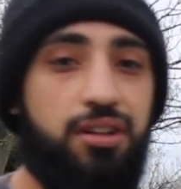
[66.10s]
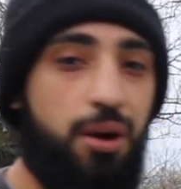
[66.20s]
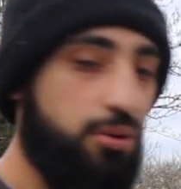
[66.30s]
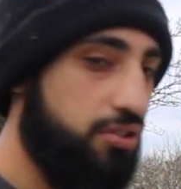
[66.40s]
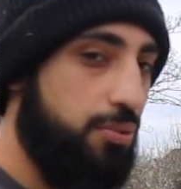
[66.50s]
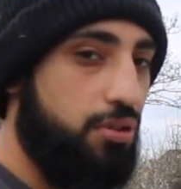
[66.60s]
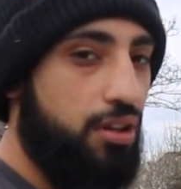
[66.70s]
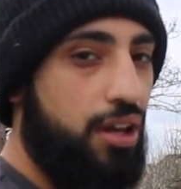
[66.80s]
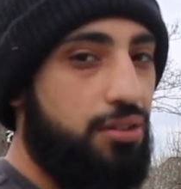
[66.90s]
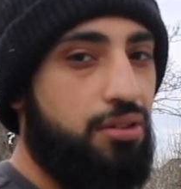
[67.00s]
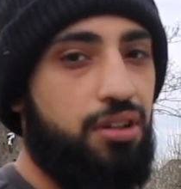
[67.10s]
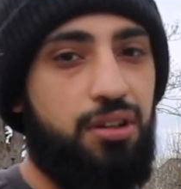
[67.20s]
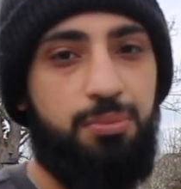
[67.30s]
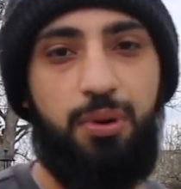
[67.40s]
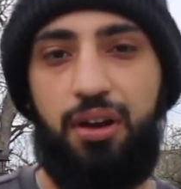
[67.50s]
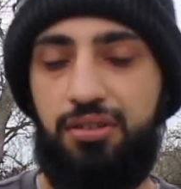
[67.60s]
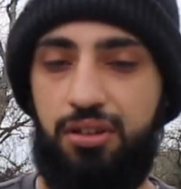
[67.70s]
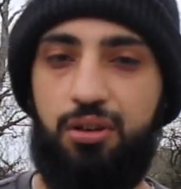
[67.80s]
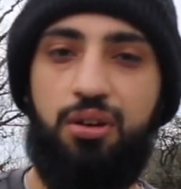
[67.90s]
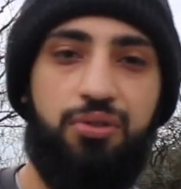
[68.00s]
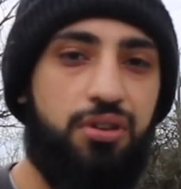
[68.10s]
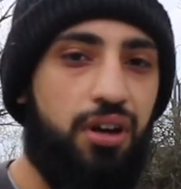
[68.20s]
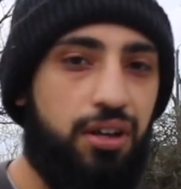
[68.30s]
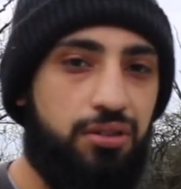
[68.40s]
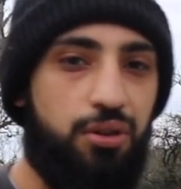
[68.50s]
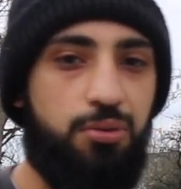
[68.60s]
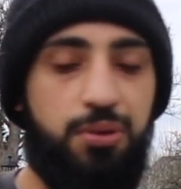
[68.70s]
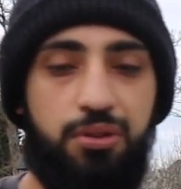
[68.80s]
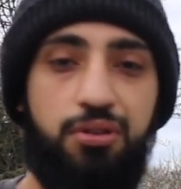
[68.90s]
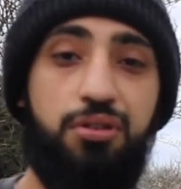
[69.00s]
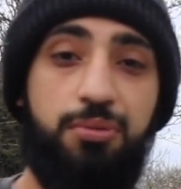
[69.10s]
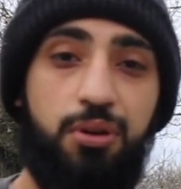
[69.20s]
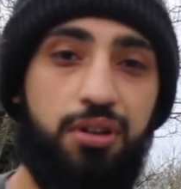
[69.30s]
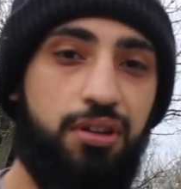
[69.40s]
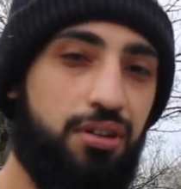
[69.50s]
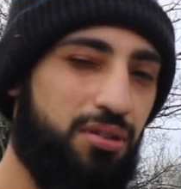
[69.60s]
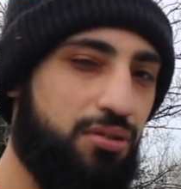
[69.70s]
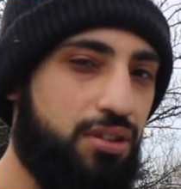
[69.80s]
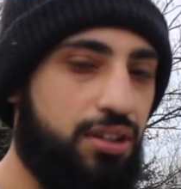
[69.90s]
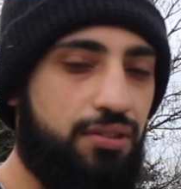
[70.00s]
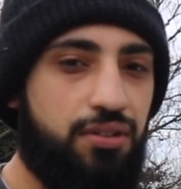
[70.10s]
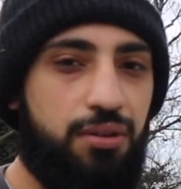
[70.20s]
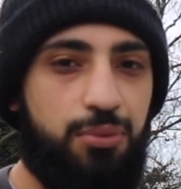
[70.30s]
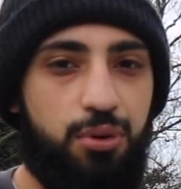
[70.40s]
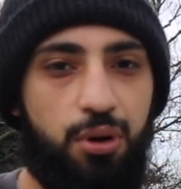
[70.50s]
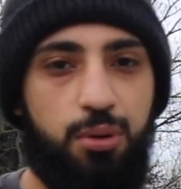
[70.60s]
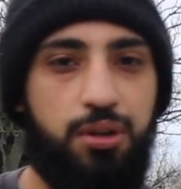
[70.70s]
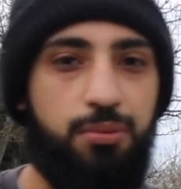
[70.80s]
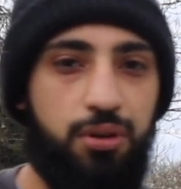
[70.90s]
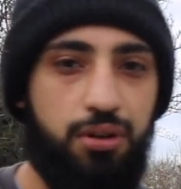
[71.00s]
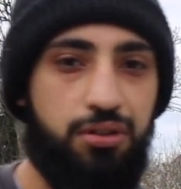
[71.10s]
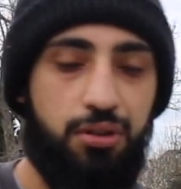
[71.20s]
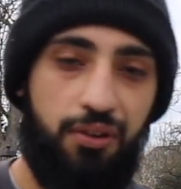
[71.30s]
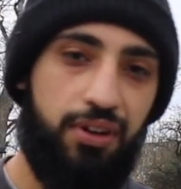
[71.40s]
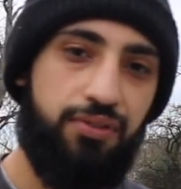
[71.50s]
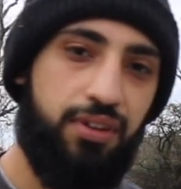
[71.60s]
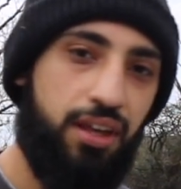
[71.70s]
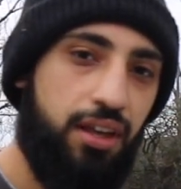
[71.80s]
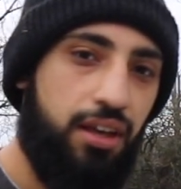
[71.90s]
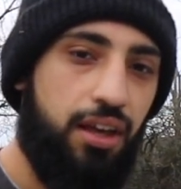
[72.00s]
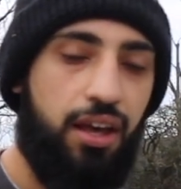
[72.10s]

I would have smoked the lights on it, but I see a lot of you guys told me not to smoke it because obviously it gives it a more OEM look, so I've left that.